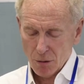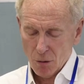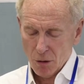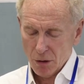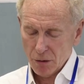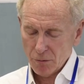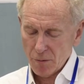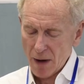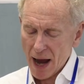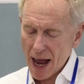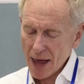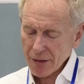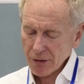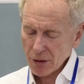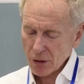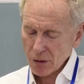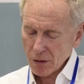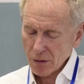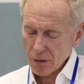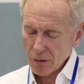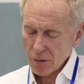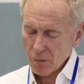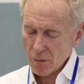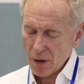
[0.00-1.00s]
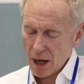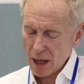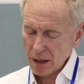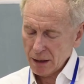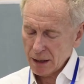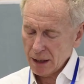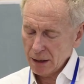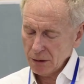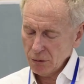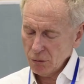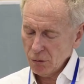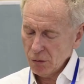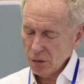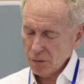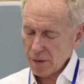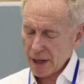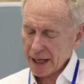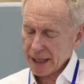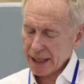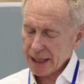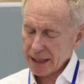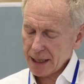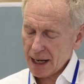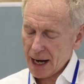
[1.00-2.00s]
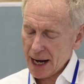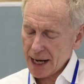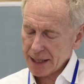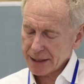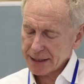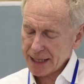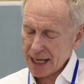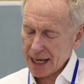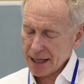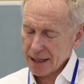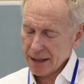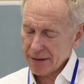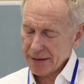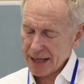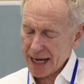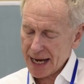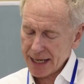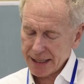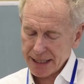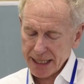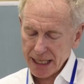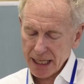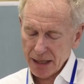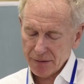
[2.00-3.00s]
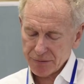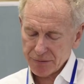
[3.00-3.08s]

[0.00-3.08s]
Or rather, while Ellul recognized that the idea